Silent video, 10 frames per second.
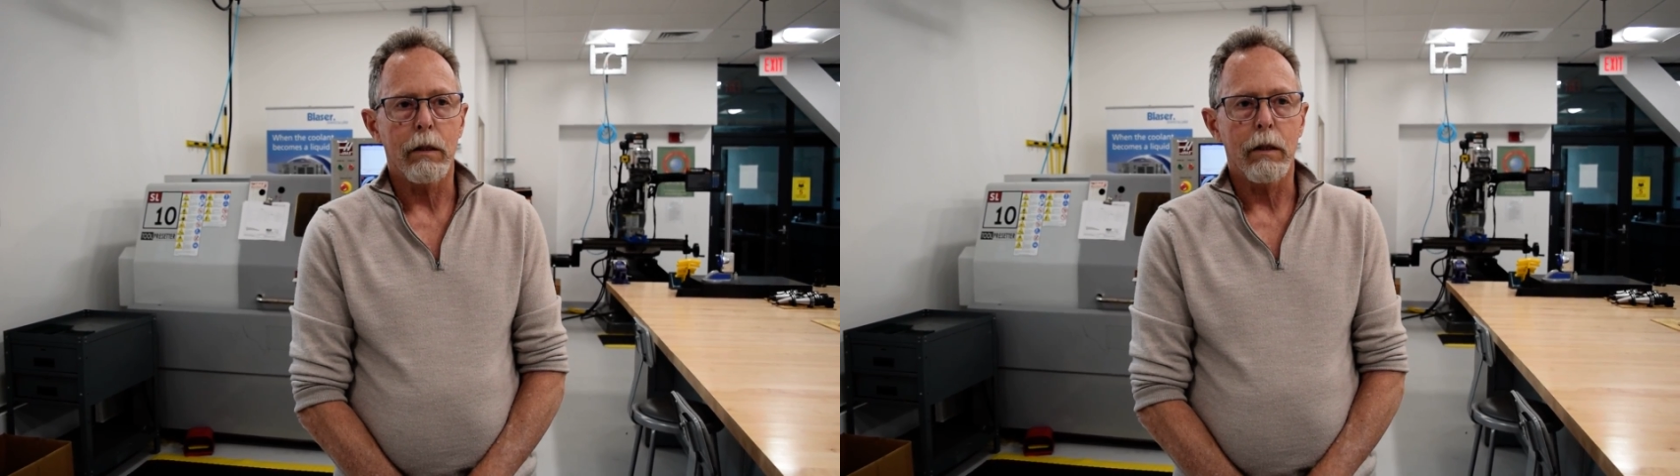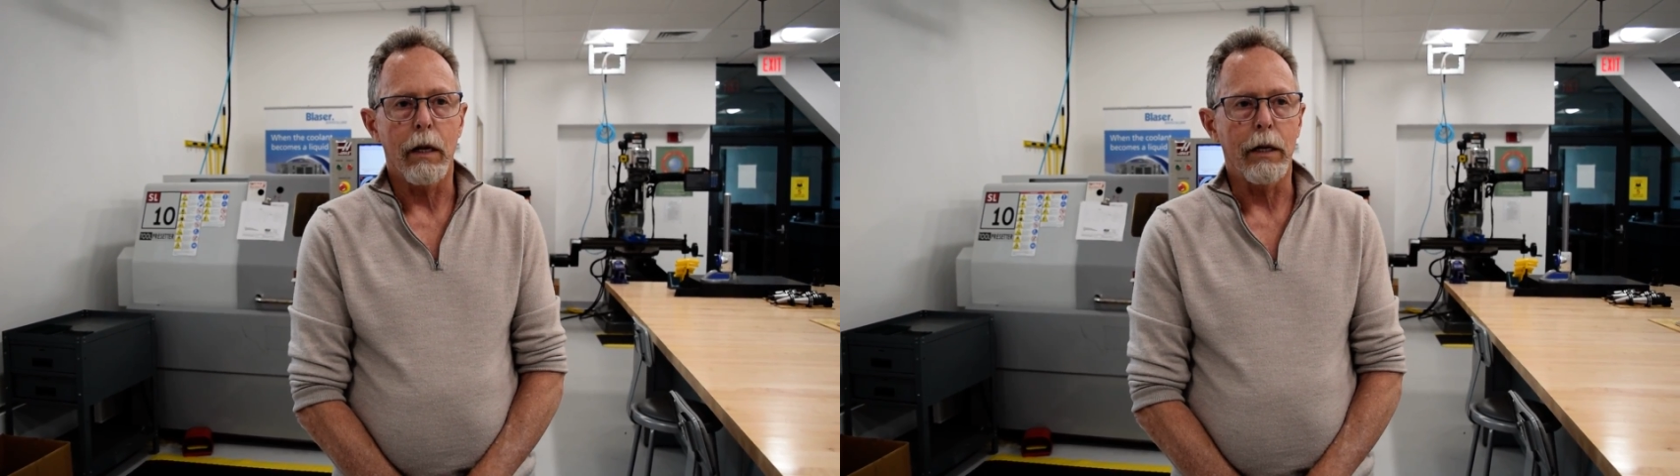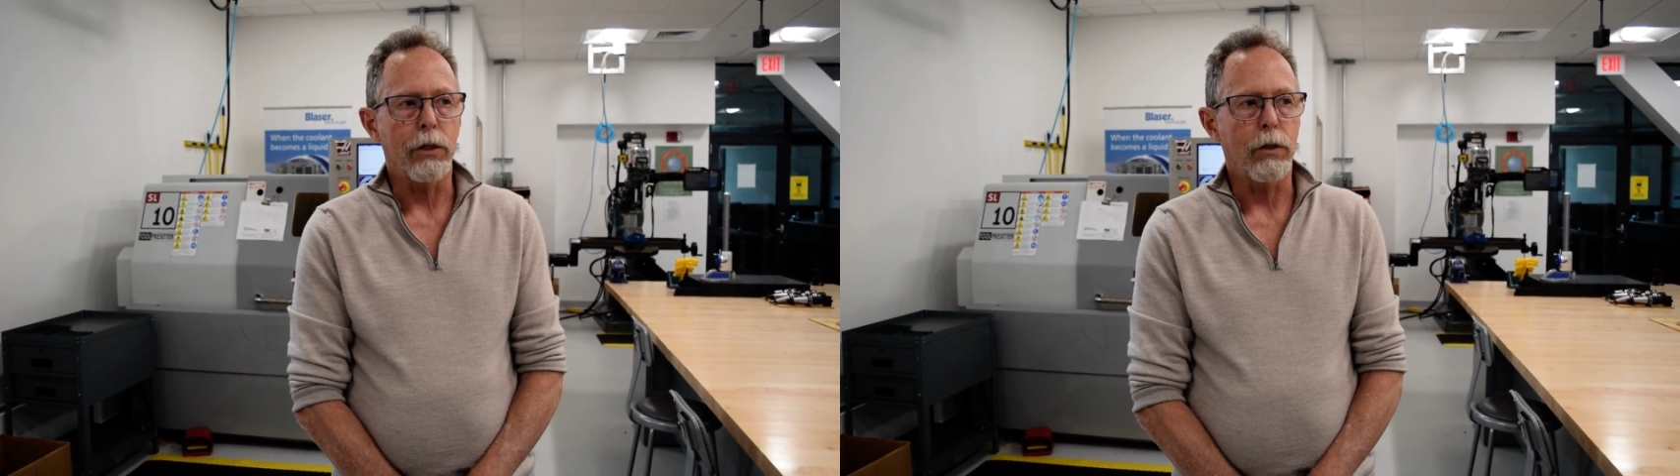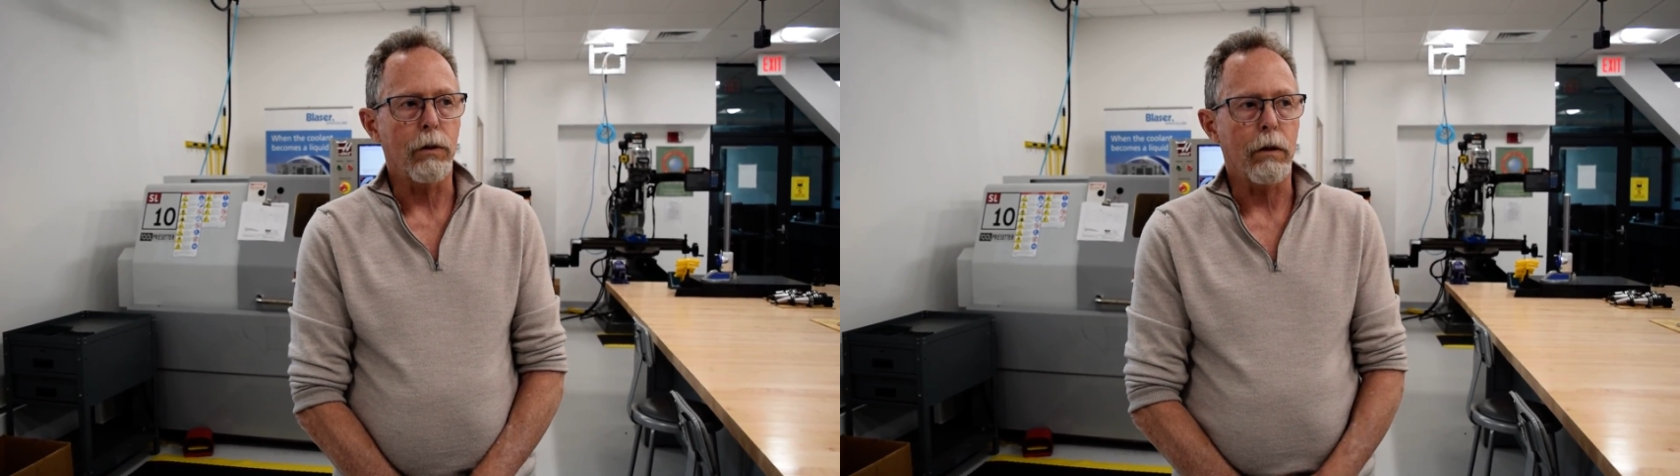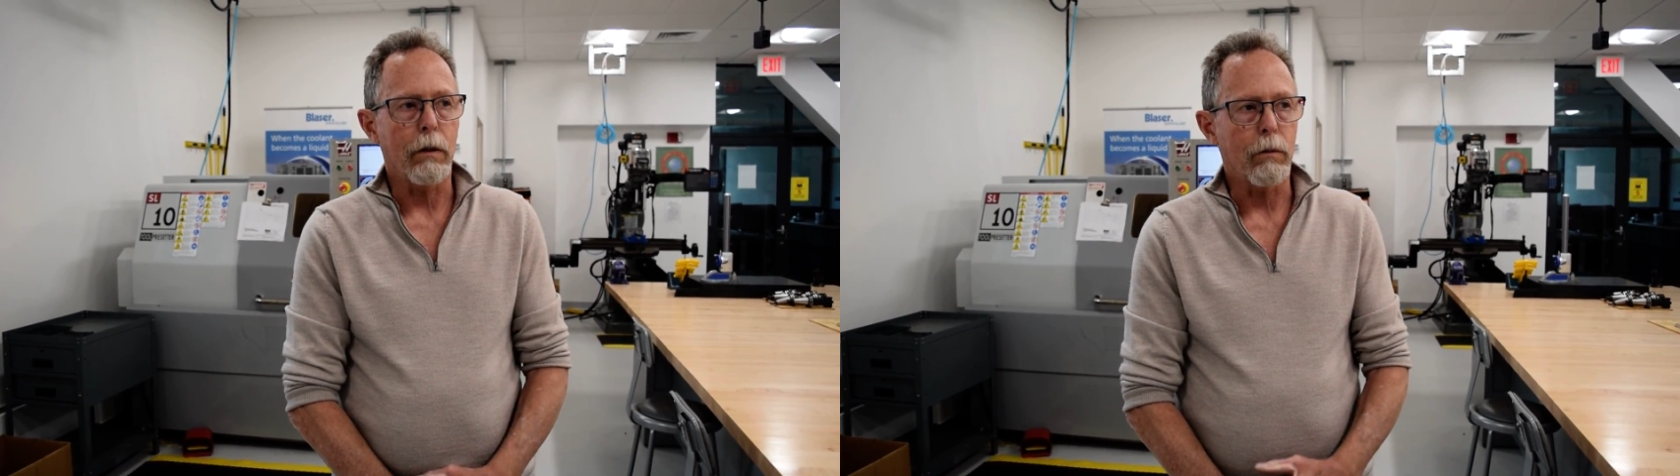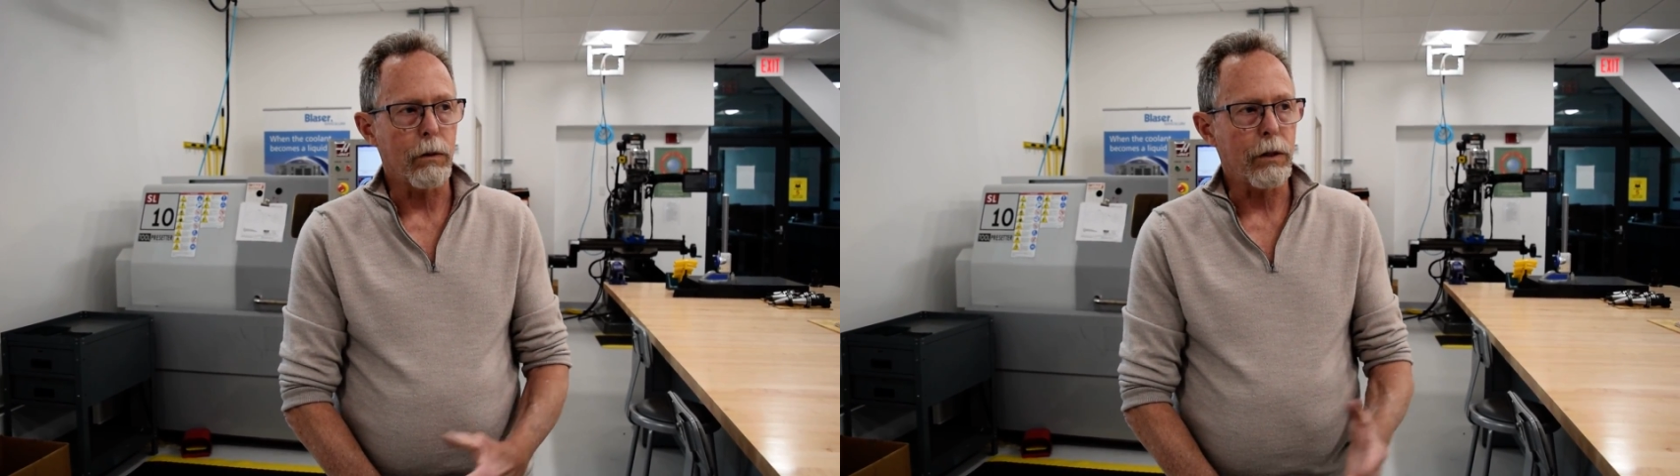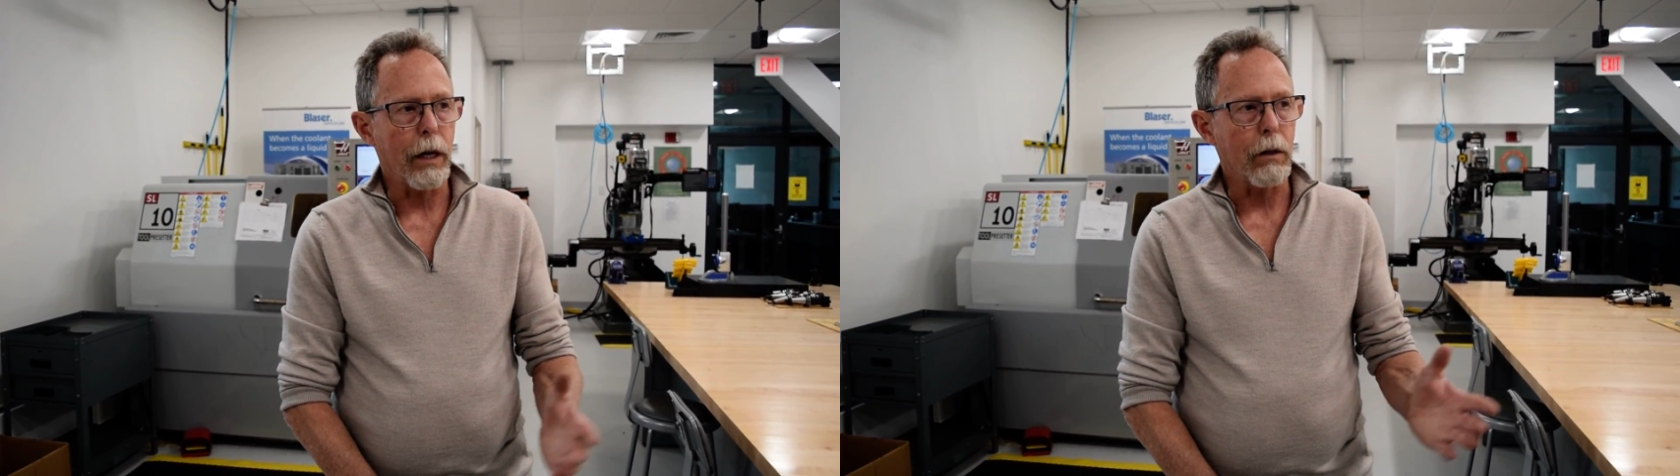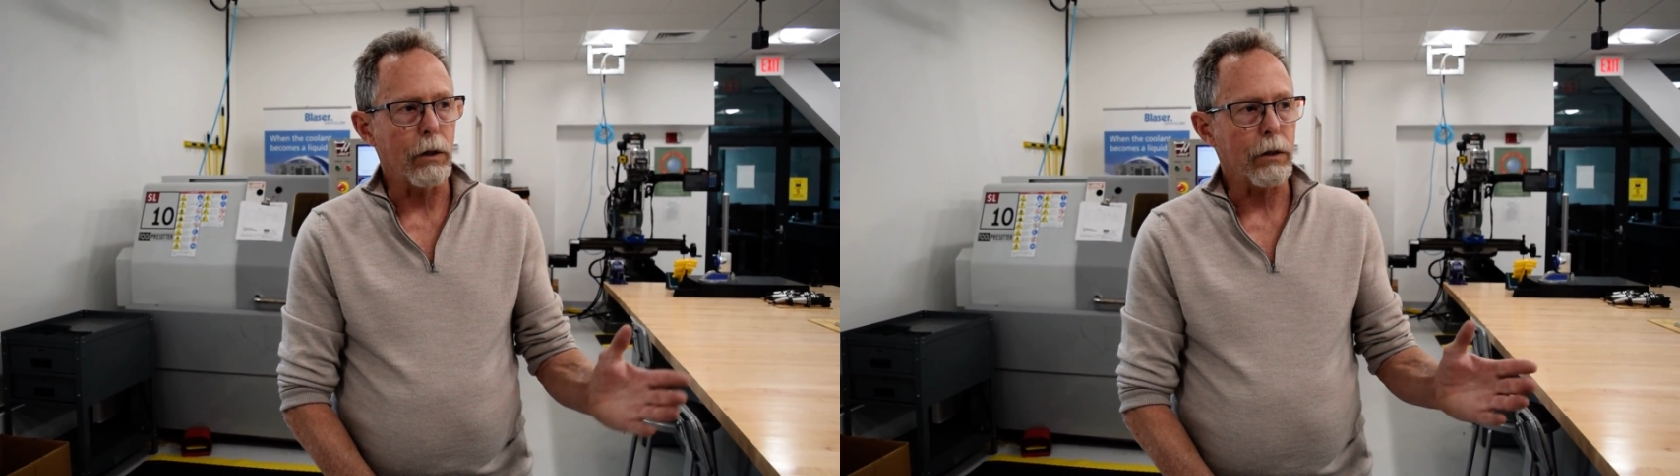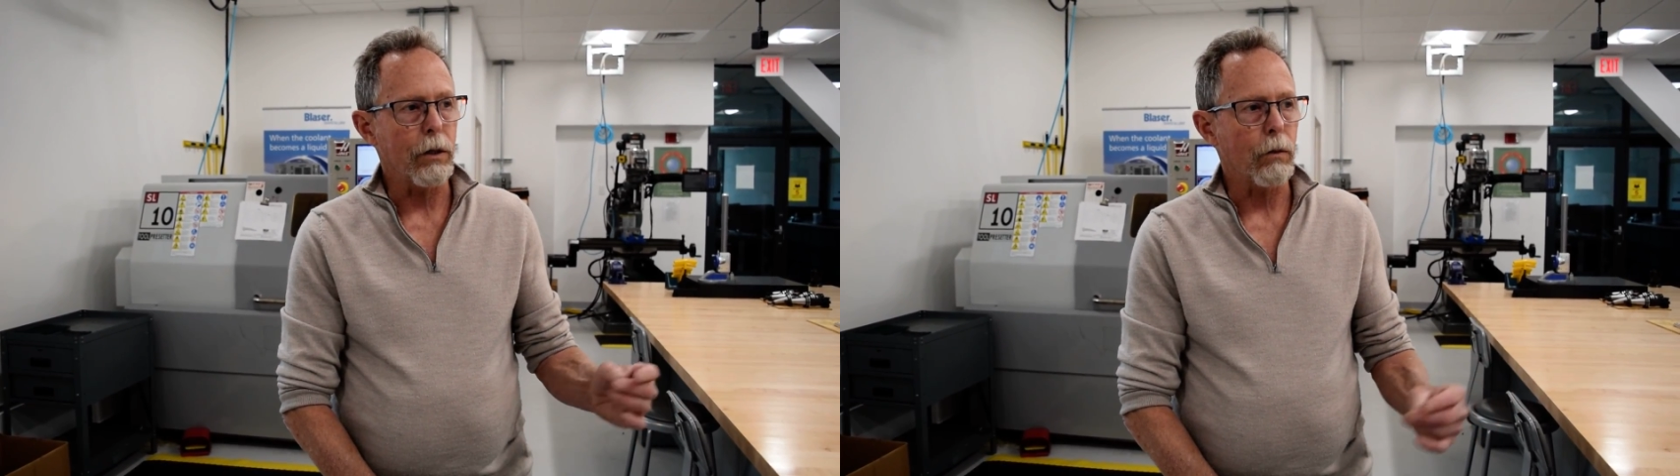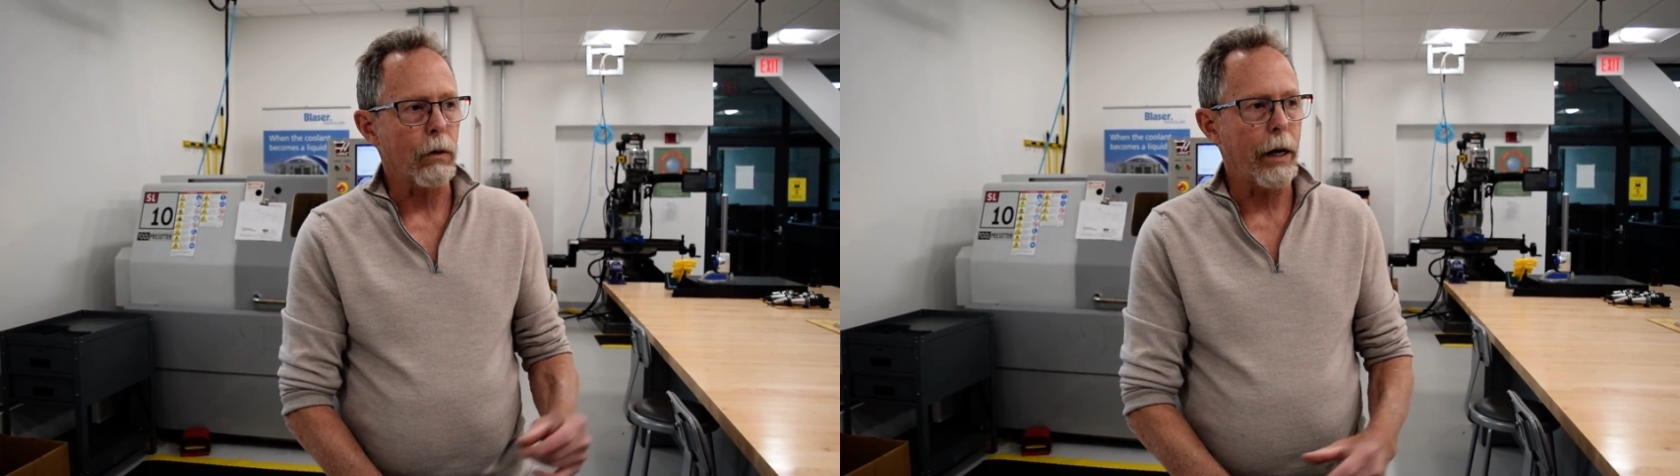as you take a look to
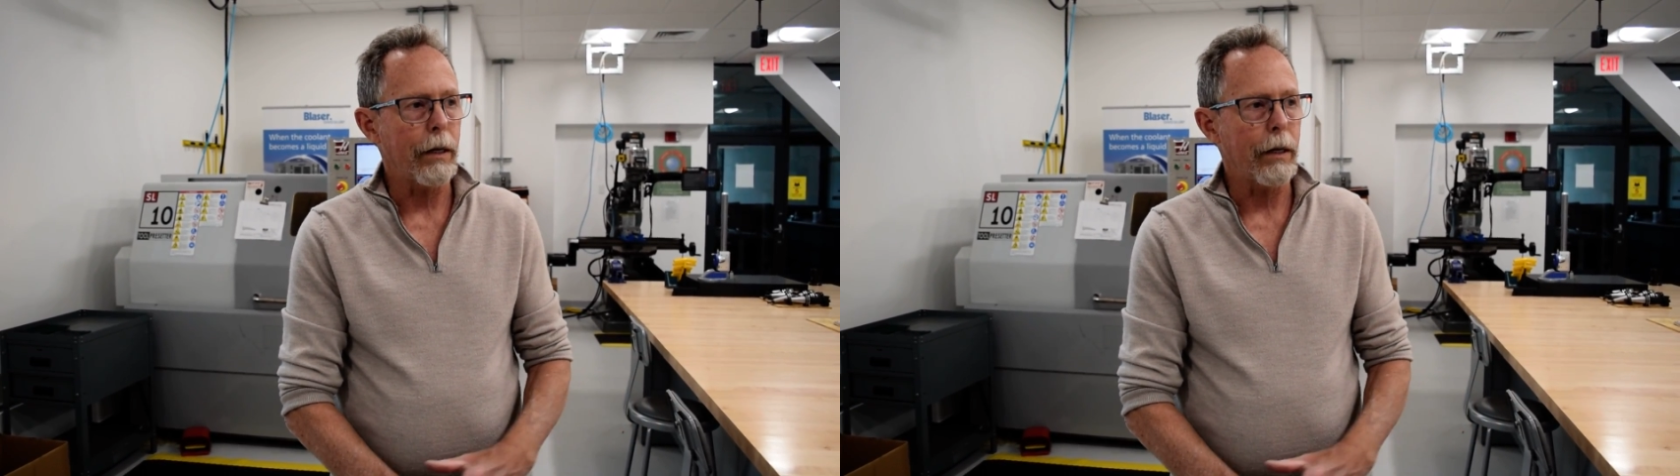the right,